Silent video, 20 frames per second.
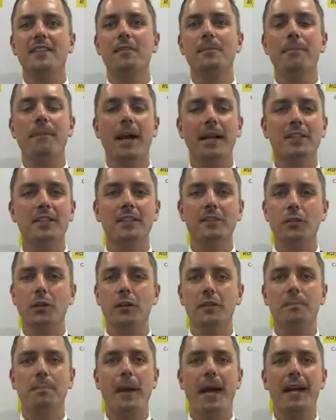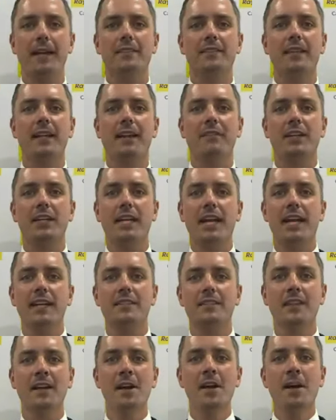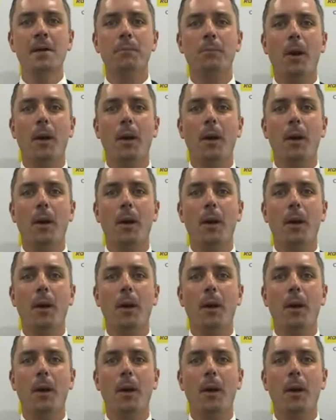That's as much as or as bad as it ever gets.